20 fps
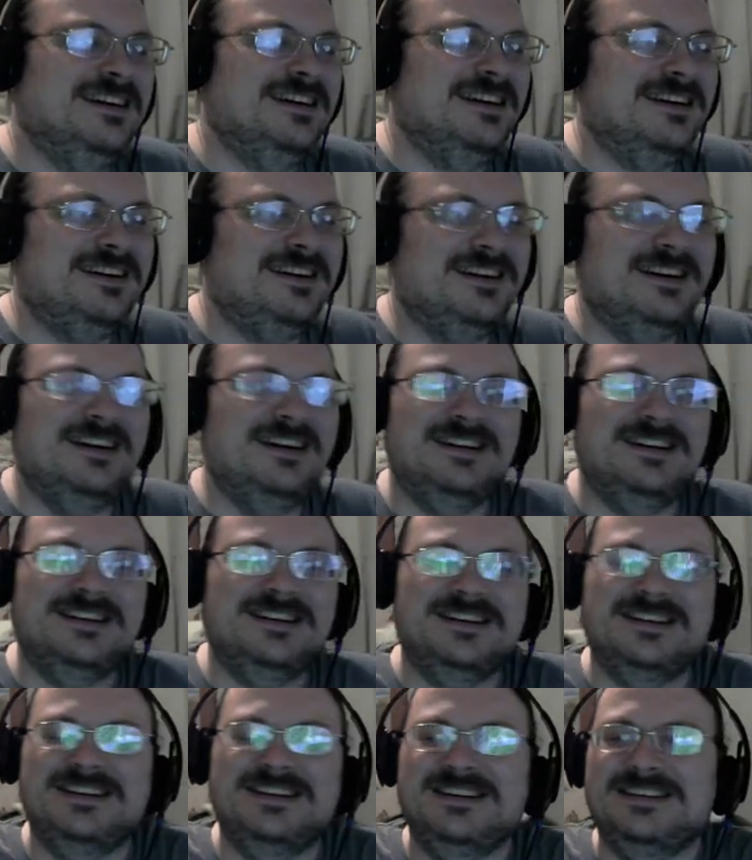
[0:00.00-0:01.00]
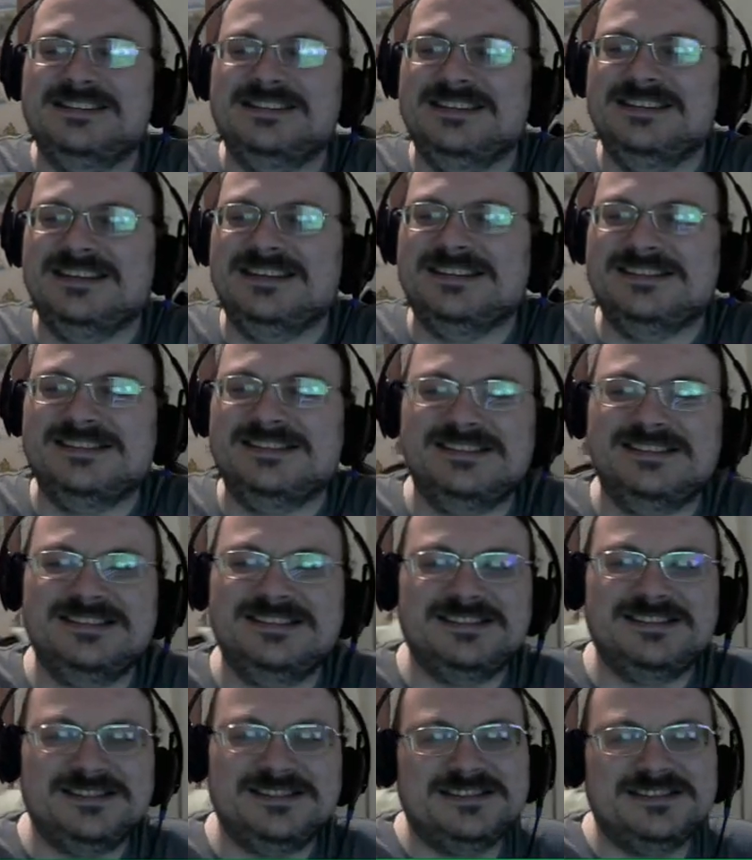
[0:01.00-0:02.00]
Yeah, no,
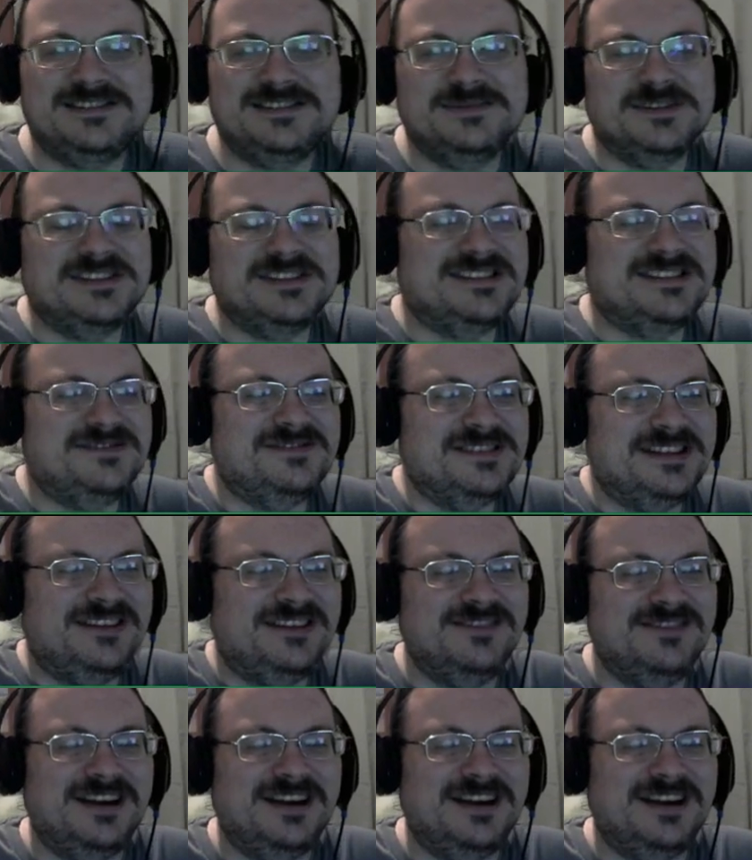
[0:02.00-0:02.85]
there's some good stuff there.